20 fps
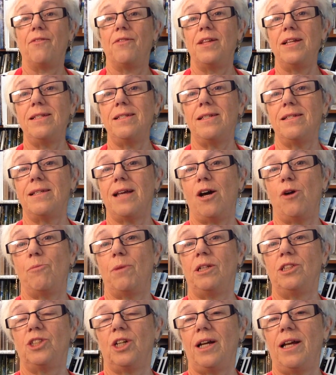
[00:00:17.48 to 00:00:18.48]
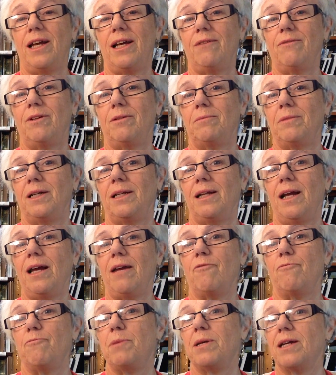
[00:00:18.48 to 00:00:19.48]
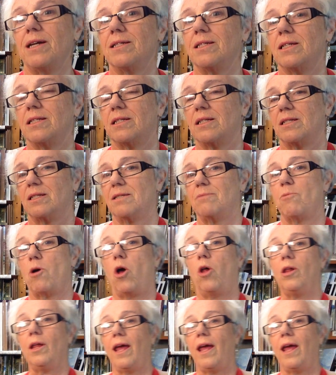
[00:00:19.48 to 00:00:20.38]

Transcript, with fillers: This is how much I have on my knife because it's a small